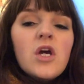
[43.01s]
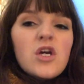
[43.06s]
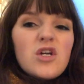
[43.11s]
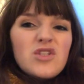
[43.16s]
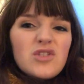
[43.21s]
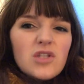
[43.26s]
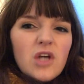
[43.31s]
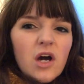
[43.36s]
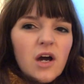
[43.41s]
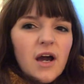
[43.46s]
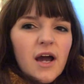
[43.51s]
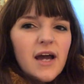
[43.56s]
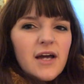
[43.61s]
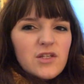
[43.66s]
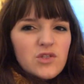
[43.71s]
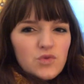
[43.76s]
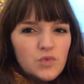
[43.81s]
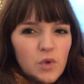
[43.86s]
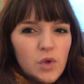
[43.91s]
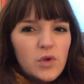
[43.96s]
Not
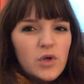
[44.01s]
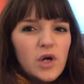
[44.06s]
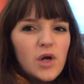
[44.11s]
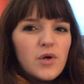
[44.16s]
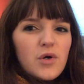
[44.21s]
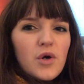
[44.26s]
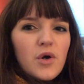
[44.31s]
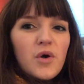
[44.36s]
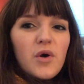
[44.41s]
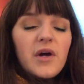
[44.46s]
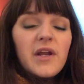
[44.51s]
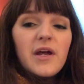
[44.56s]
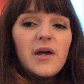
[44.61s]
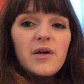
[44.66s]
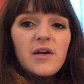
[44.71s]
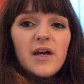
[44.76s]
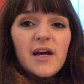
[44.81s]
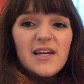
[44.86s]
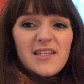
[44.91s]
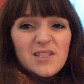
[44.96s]
as rococo
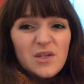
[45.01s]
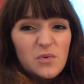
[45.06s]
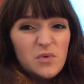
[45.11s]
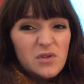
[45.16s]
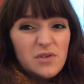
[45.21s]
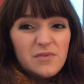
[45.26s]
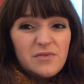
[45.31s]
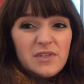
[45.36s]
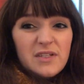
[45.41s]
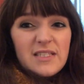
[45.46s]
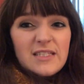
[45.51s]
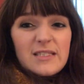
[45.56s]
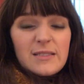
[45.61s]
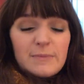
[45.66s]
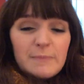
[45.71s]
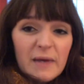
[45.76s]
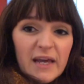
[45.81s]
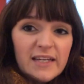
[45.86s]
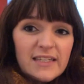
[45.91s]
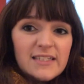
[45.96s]
as I would have
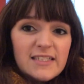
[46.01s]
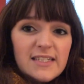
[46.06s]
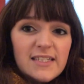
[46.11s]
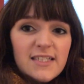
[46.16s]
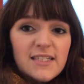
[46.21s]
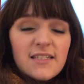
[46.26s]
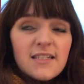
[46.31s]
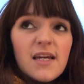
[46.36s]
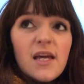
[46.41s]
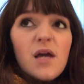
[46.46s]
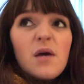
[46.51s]
expected,